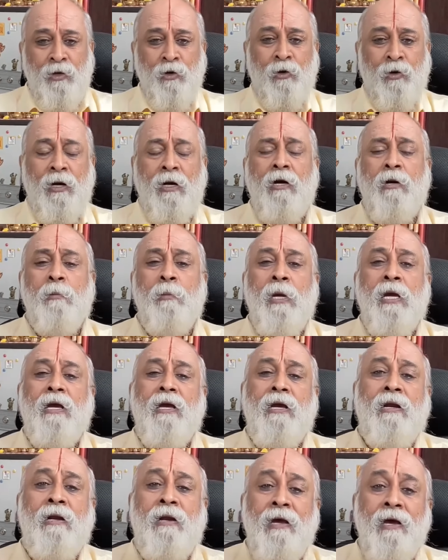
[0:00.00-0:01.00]
You cannot
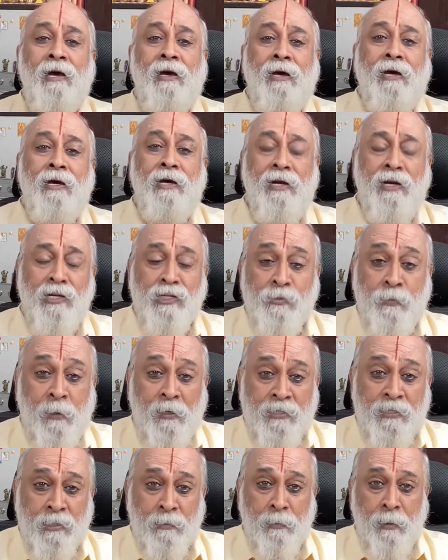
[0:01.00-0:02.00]
make an
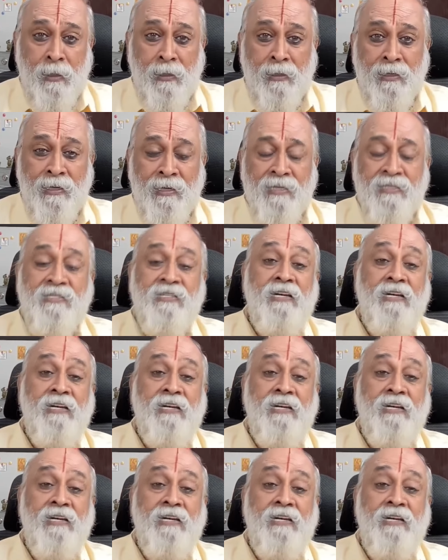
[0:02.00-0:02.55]
irresponsible